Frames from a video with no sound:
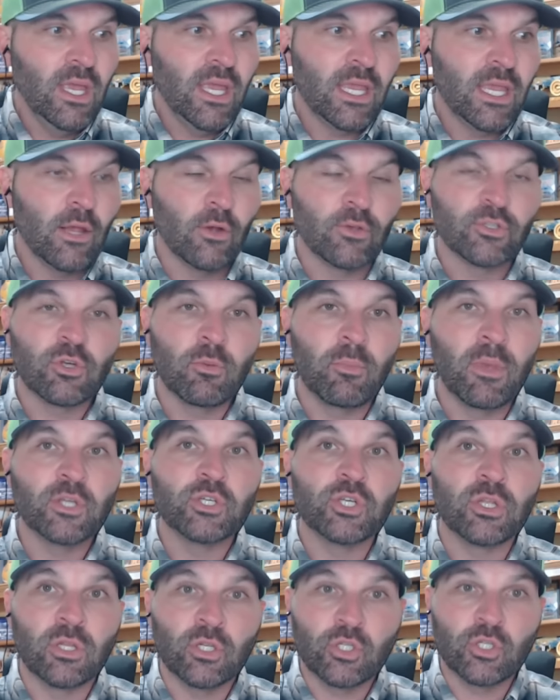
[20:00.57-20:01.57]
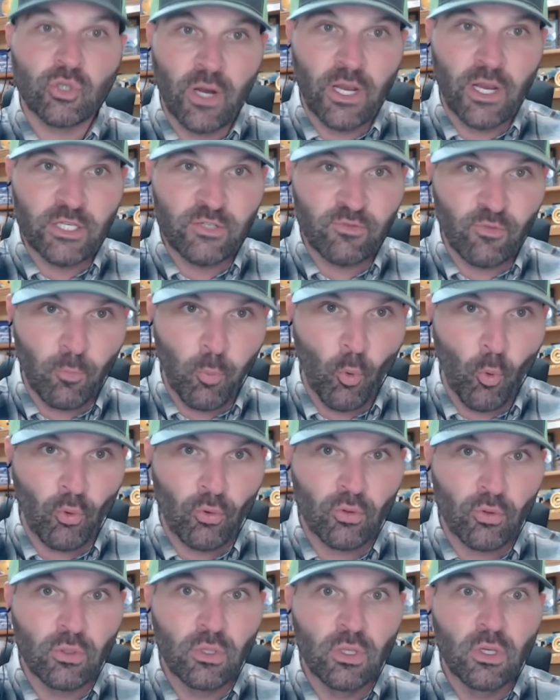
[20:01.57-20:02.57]
He also mentioned the transfer
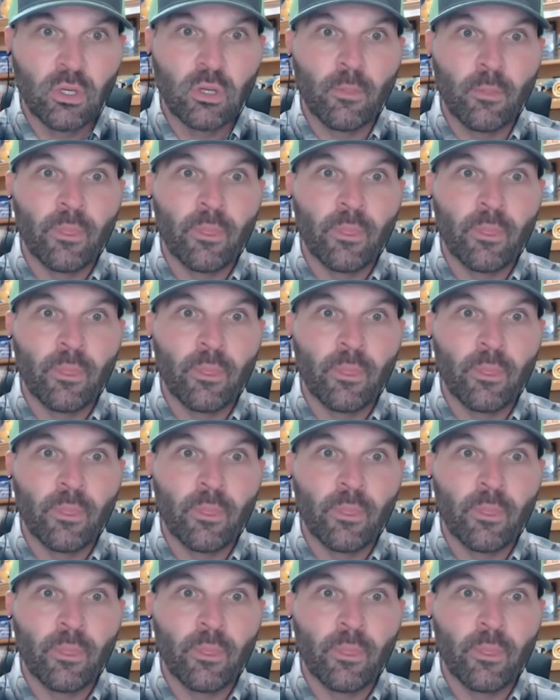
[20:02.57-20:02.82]
portal,